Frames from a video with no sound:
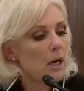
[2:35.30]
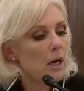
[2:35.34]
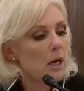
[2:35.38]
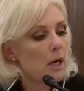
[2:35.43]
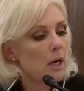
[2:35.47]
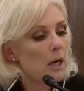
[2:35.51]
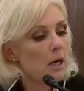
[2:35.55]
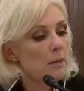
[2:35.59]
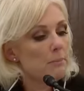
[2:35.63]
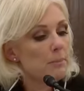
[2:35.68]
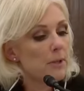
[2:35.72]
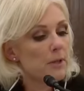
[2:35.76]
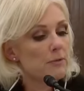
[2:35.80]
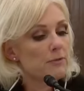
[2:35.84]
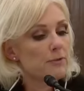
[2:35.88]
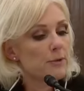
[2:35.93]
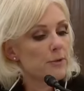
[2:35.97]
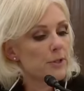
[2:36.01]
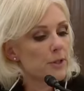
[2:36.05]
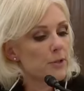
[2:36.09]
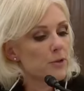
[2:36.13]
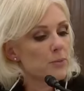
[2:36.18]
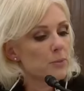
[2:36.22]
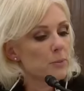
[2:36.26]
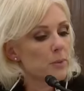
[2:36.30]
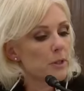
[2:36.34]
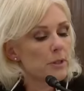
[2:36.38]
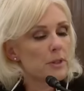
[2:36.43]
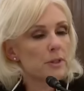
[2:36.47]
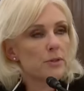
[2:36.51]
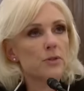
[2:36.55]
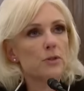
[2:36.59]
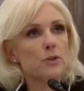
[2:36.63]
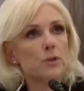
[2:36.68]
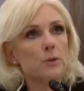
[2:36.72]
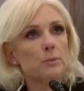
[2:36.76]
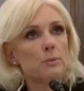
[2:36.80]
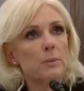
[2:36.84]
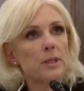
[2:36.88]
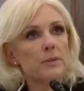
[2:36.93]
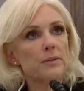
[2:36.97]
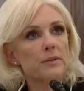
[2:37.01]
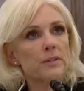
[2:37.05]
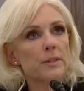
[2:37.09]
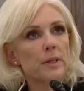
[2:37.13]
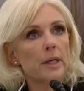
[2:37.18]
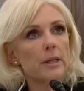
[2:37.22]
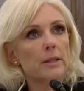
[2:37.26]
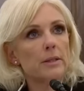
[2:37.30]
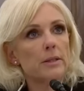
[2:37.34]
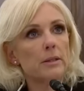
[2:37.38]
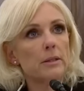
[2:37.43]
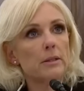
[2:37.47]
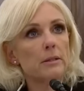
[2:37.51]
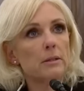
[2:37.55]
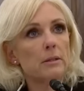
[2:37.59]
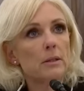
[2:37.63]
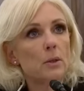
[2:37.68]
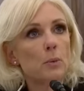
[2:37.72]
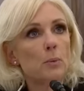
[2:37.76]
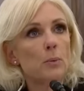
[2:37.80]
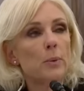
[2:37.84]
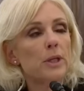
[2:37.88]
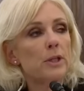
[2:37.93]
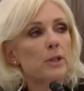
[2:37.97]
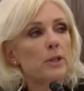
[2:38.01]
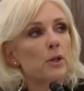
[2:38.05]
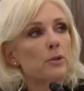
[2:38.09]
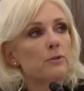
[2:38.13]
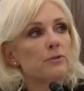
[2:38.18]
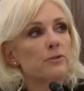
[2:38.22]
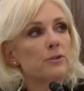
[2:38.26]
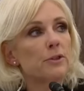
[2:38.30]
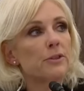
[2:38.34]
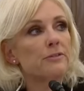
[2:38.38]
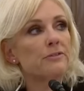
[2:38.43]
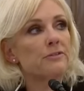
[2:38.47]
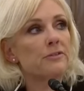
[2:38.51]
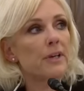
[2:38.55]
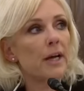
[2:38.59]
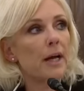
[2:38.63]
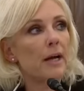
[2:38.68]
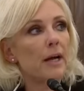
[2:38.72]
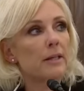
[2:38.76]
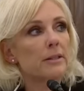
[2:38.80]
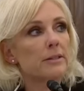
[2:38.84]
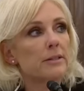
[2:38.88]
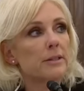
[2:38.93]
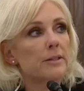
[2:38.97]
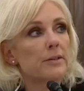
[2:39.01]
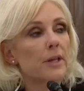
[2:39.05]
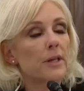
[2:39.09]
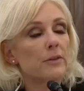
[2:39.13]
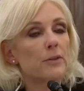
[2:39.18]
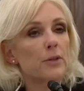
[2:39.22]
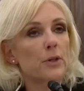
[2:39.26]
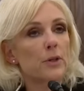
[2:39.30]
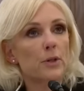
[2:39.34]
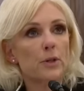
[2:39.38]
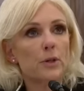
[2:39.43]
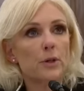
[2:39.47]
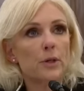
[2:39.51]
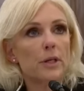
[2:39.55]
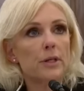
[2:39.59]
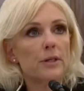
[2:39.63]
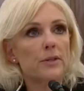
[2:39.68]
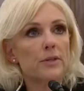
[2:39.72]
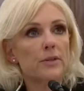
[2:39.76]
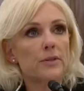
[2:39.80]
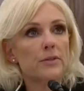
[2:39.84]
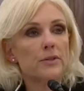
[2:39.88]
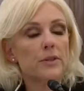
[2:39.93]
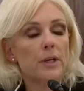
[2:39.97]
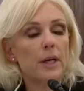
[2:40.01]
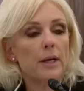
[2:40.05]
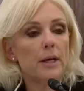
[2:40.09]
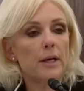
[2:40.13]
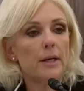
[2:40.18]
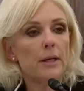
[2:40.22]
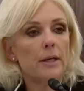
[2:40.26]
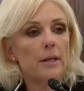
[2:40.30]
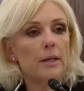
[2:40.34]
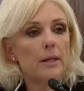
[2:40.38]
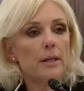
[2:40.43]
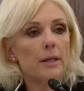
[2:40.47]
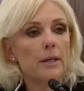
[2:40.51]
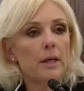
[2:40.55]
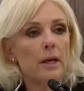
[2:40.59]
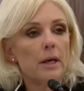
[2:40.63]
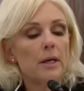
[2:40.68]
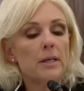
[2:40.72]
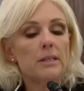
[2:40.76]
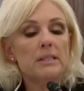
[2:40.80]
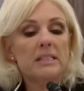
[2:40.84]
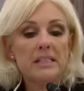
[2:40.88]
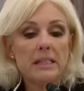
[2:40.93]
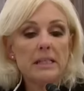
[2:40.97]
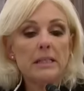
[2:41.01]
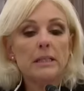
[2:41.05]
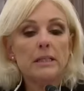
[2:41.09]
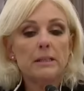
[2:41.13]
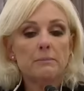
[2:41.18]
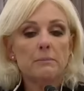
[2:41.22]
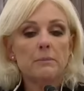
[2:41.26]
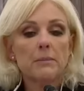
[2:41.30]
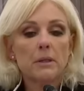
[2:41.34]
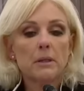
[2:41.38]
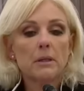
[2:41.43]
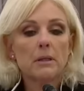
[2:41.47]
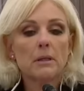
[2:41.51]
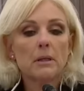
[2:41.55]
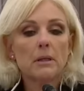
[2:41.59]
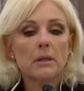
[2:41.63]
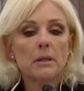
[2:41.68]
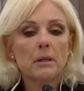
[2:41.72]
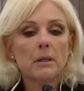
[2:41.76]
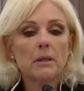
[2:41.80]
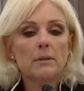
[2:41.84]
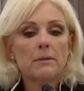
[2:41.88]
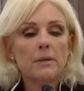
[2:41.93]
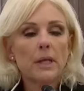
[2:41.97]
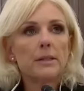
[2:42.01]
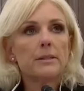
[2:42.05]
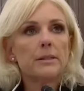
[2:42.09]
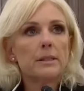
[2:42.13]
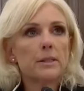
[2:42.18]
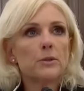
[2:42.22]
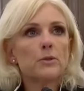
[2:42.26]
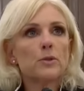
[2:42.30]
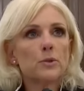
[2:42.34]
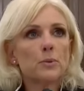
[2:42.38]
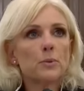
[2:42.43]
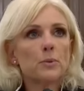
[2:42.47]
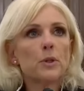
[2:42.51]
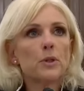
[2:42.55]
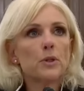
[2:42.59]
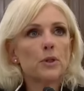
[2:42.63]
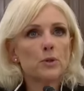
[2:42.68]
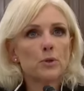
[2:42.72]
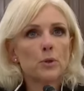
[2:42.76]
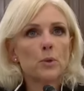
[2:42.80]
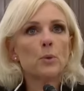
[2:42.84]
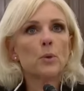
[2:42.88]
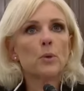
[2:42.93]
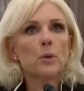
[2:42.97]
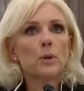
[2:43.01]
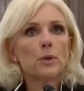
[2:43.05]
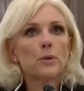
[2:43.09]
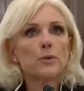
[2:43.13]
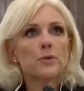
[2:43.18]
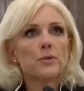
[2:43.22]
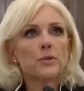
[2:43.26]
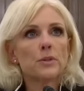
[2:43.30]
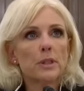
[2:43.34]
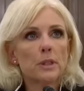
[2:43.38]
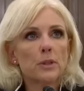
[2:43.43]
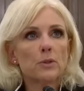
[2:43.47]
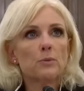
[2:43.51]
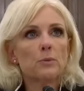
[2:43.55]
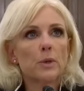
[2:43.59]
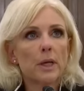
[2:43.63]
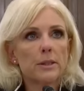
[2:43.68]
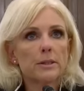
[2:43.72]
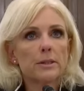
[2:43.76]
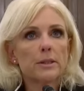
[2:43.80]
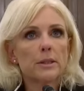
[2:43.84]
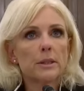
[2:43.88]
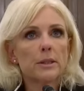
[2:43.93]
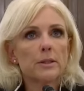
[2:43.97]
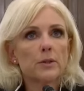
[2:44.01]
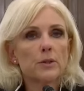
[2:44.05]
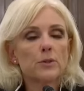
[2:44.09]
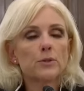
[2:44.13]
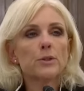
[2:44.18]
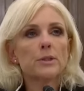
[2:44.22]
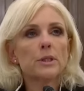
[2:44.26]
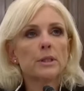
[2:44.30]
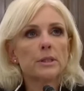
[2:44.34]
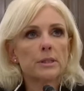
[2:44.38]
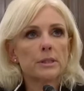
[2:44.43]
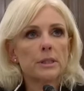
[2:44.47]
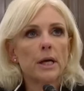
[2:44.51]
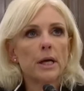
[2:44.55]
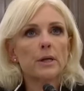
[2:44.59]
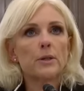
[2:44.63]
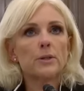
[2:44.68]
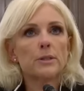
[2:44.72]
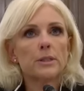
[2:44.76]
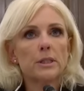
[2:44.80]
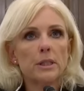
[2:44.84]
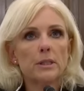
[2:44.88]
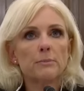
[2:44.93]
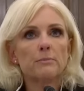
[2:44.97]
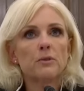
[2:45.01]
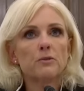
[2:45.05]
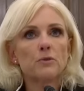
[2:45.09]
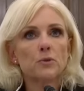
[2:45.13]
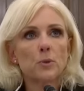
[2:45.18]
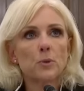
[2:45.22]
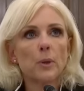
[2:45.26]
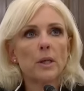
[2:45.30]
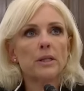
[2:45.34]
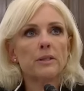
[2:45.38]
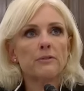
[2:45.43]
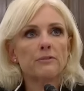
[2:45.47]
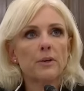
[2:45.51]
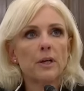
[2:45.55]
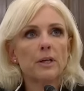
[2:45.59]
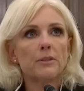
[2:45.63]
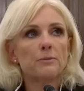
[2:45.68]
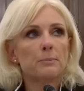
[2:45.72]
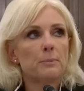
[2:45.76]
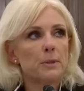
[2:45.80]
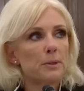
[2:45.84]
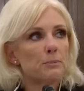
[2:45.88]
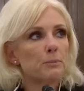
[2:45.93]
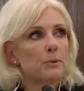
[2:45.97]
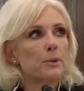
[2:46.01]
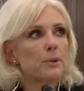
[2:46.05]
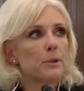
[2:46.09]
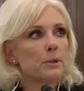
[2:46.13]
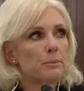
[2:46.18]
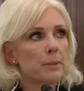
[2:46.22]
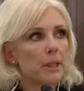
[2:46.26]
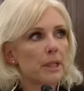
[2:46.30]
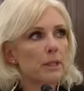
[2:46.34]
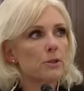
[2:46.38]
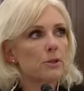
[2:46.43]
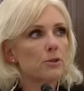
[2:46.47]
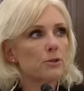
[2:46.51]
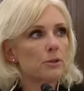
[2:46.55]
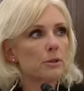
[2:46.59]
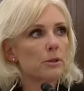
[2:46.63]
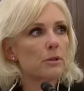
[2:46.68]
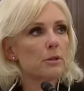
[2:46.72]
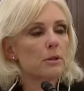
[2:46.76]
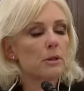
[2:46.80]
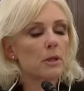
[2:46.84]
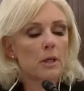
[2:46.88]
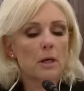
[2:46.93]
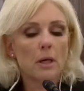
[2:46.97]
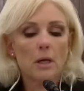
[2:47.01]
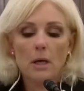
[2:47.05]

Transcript: Uh, but for this one, it's two months later. We know for a fact that there is a team that deals with the doors in Renton. There's an entire team of 25 people and a manager.